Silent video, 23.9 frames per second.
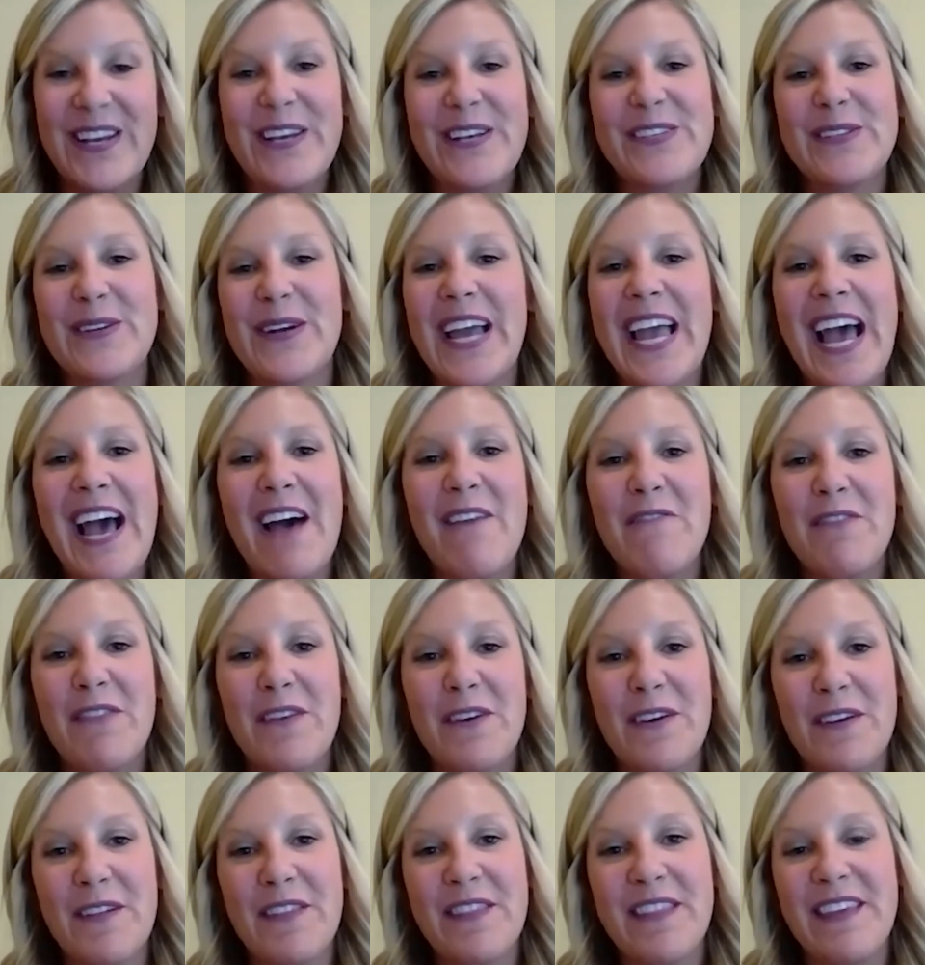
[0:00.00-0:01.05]
So I have
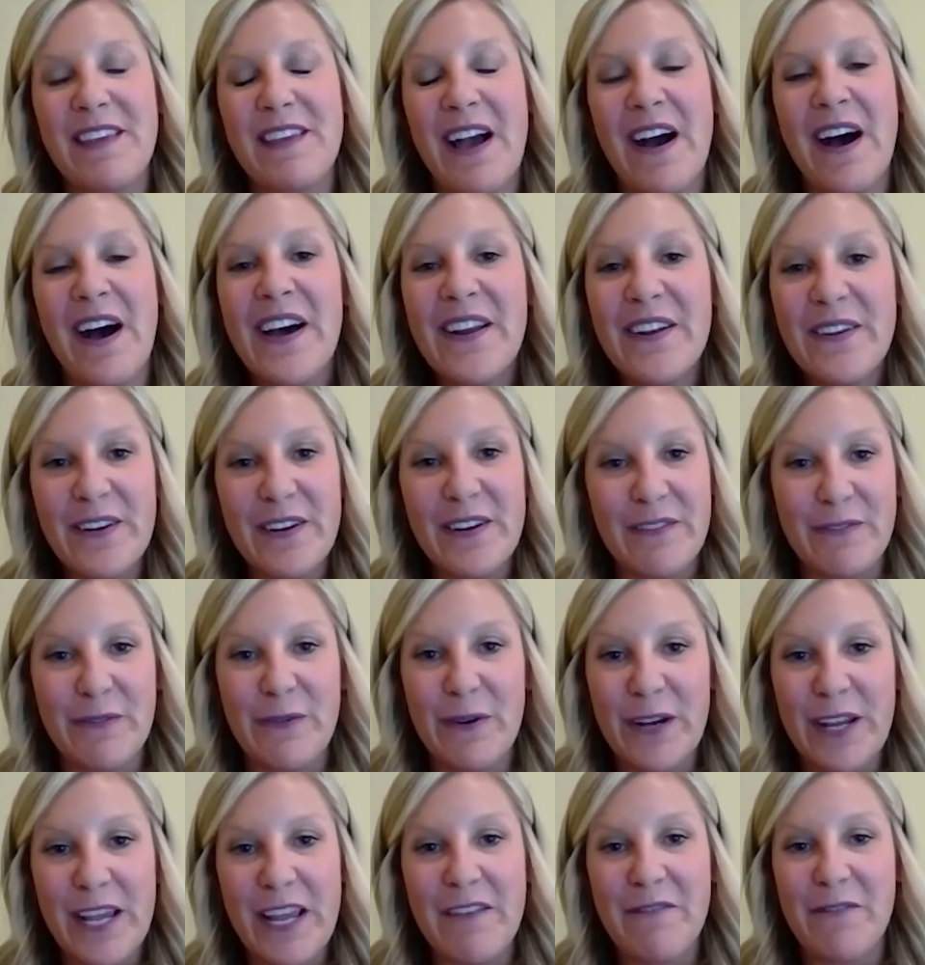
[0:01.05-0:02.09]
the honor of
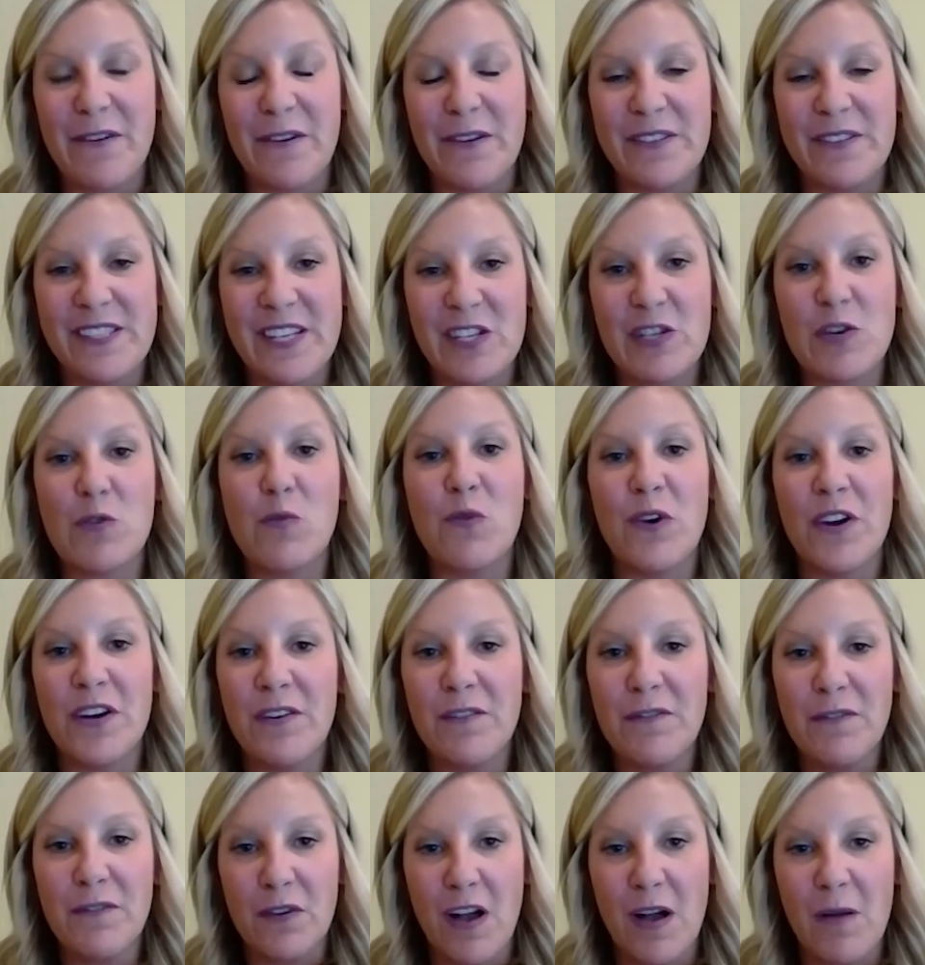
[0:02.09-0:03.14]
working for such a
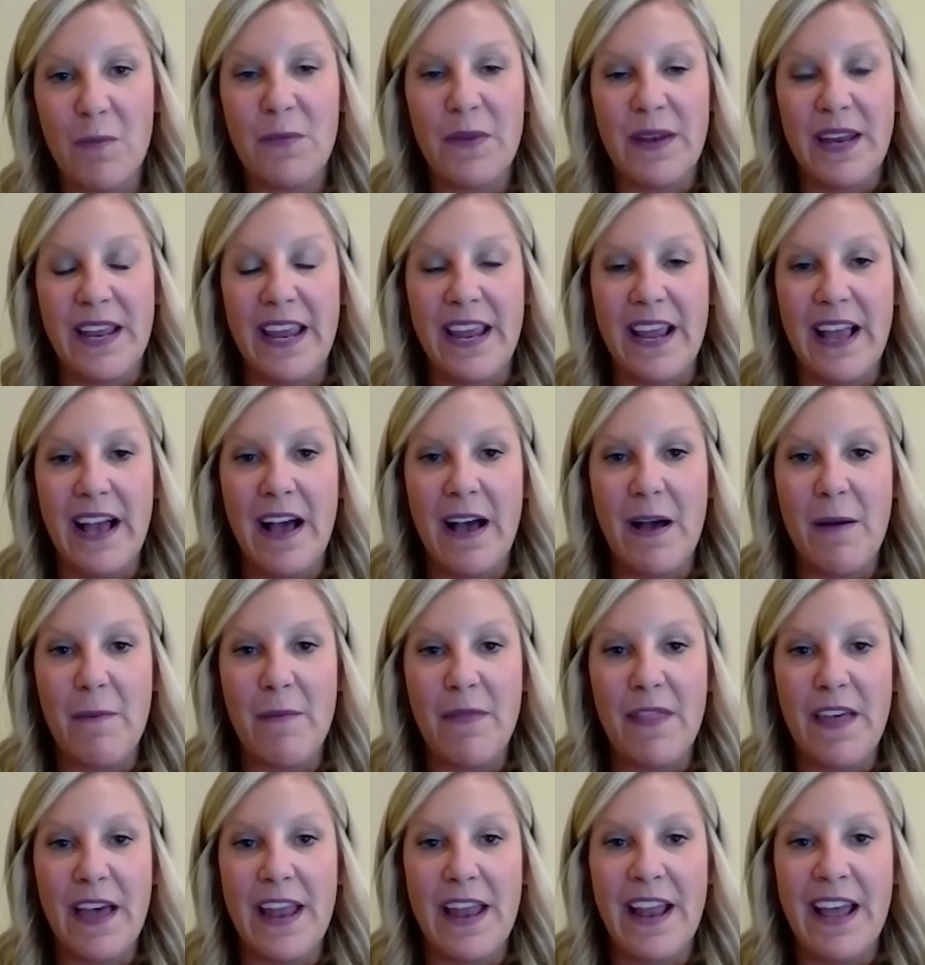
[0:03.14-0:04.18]
wonderful company
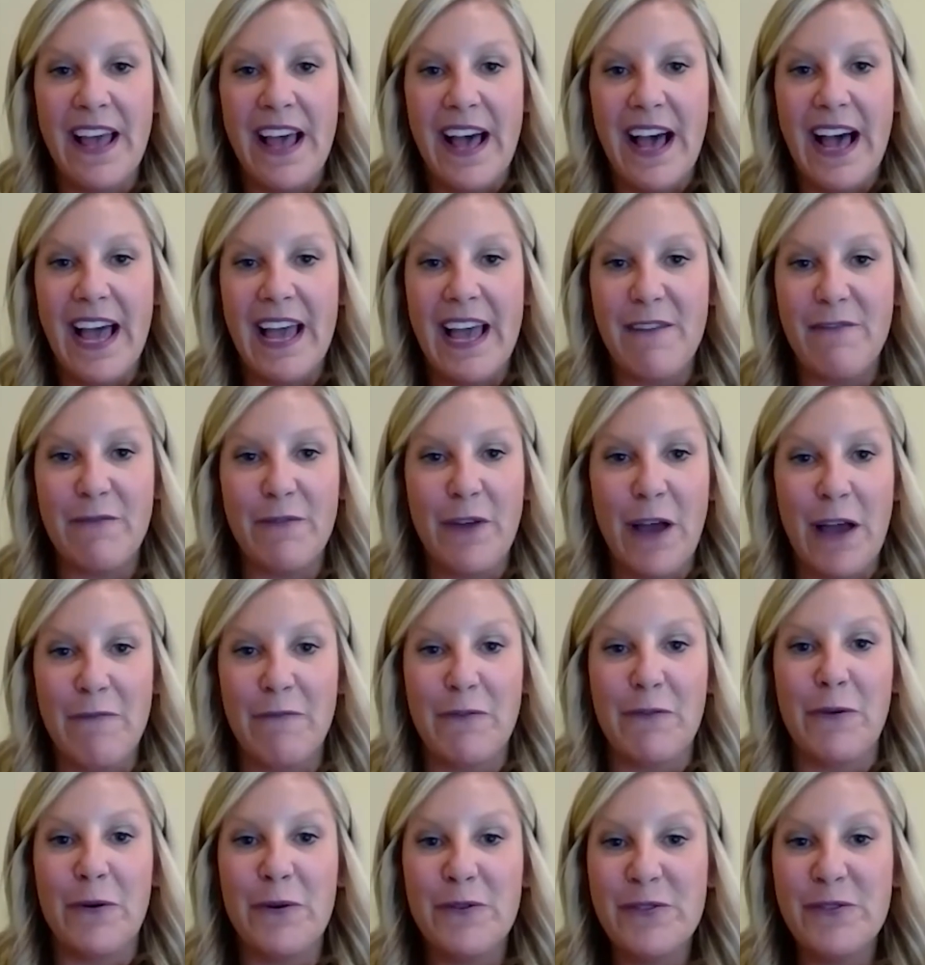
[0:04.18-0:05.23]
that
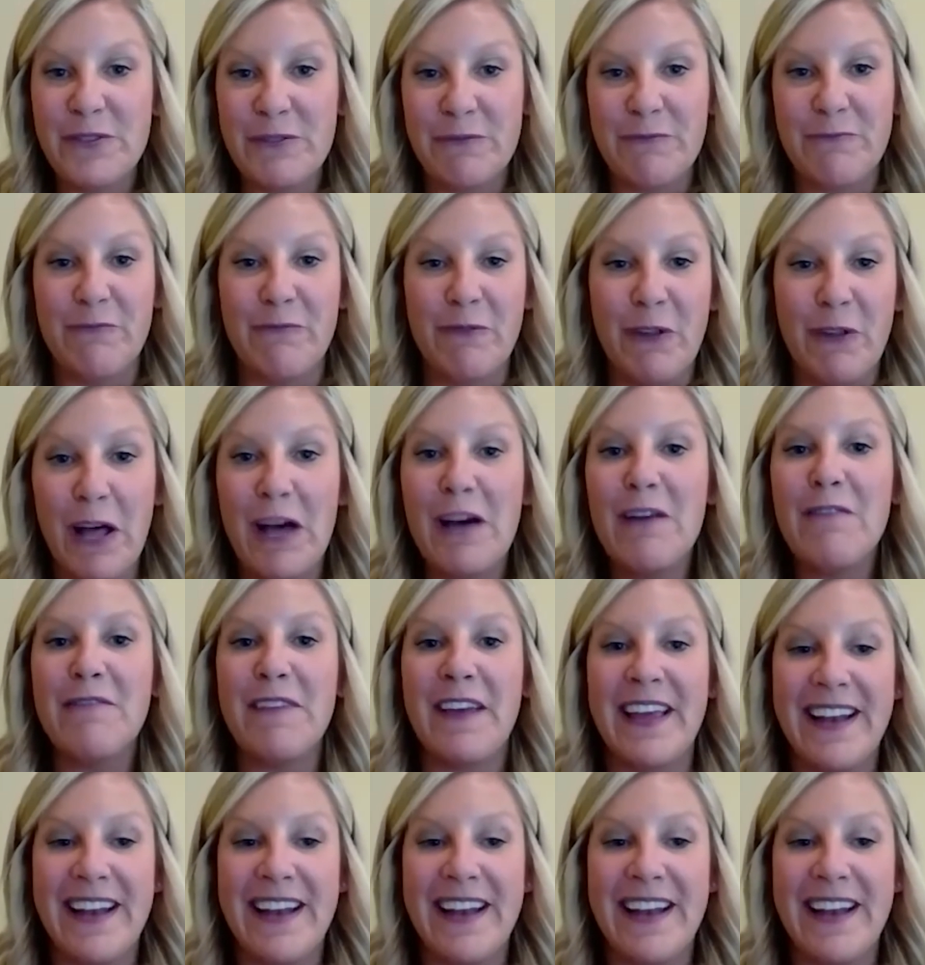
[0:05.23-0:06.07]
I've grown to love.